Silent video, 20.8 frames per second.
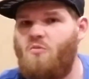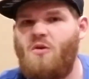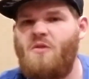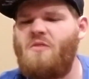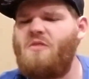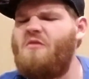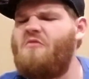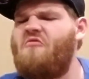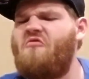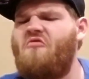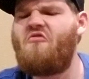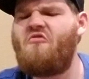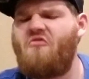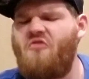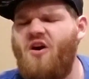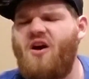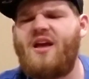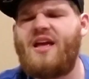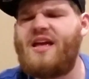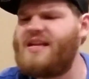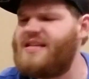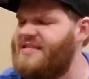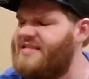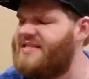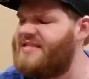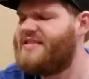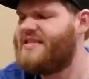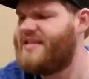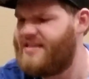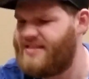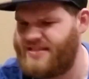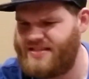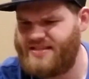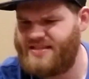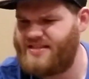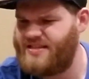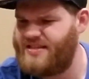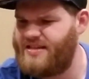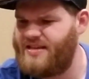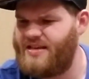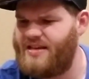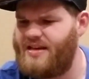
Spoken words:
what the fuck is this?